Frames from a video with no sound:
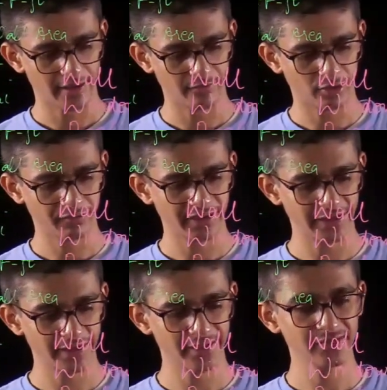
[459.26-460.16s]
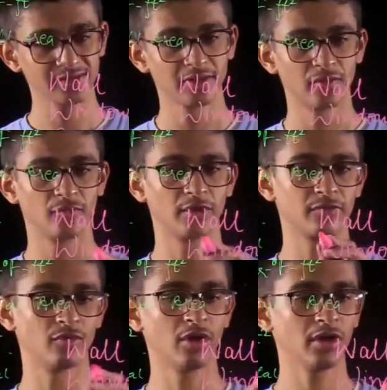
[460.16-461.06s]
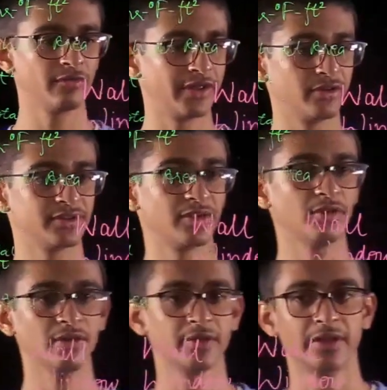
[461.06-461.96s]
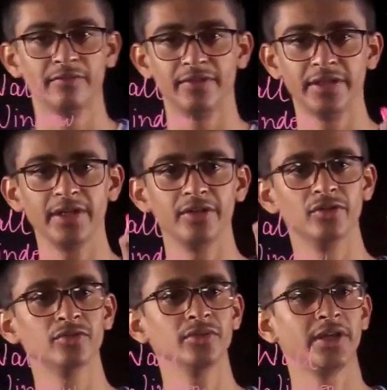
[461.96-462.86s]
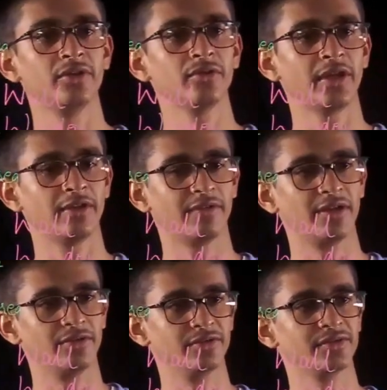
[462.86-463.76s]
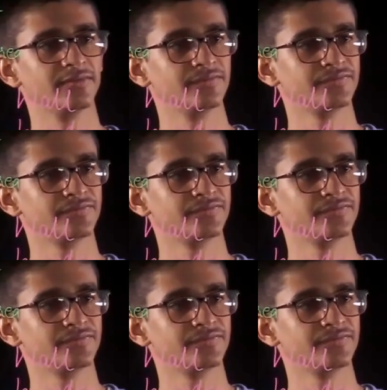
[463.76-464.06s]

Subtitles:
And what we need is, for wall, windows and all, we need U into A values.